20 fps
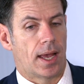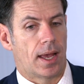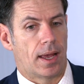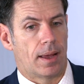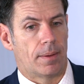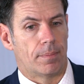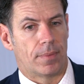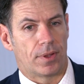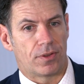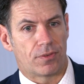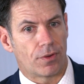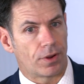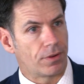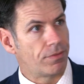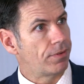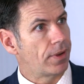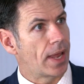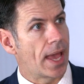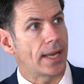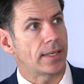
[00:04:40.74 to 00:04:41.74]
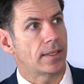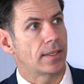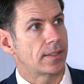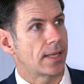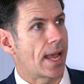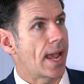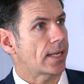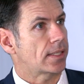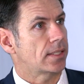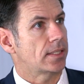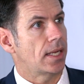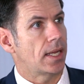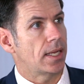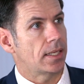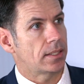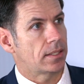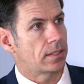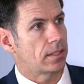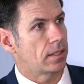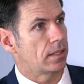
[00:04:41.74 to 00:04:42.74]
Um, it's very flat. It's
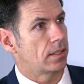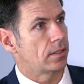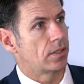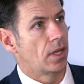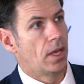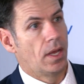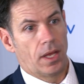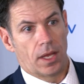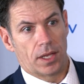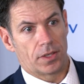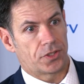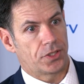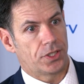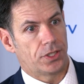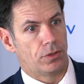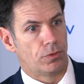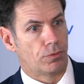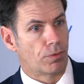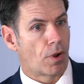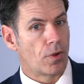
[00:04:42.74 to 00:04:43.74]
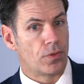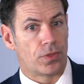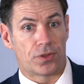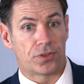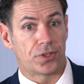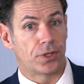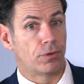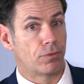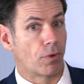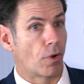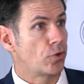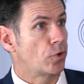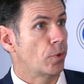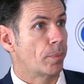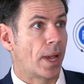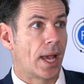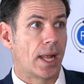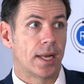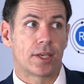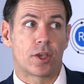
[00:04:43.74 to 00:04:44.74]
access. There's a sealed road. The sealed road to
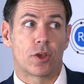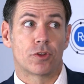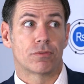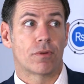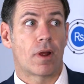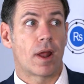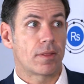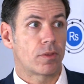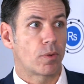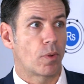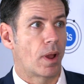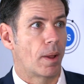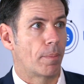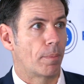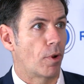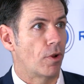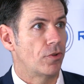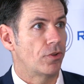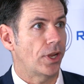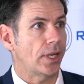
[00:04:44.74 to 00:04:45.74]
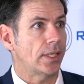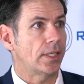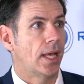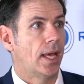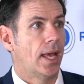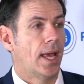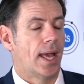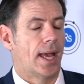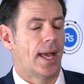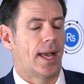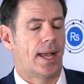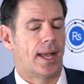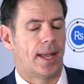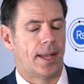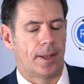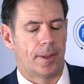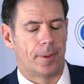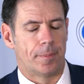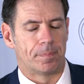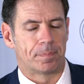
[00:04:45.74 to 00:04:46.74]
Mali goes right through our project. Wow. Okay.
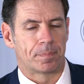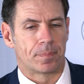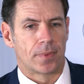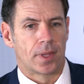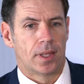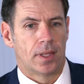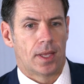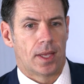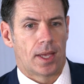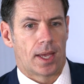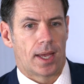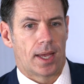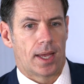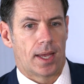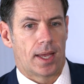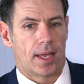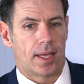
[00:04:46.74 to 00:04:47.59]
Um, Super.